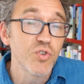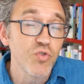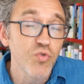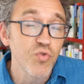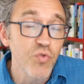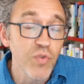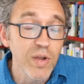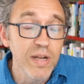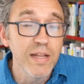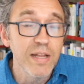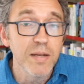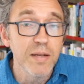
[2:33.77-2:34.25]

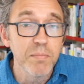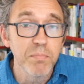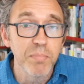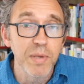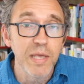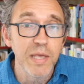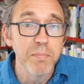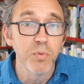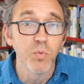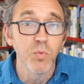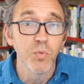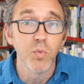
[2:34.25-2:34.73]
trillion
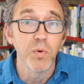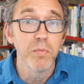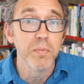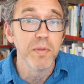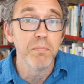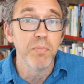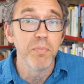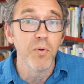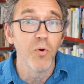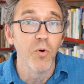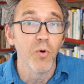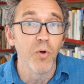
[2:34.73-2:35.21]
people will
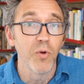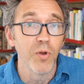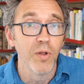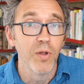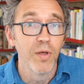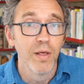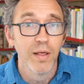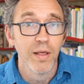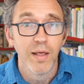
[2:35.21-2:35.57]
be born.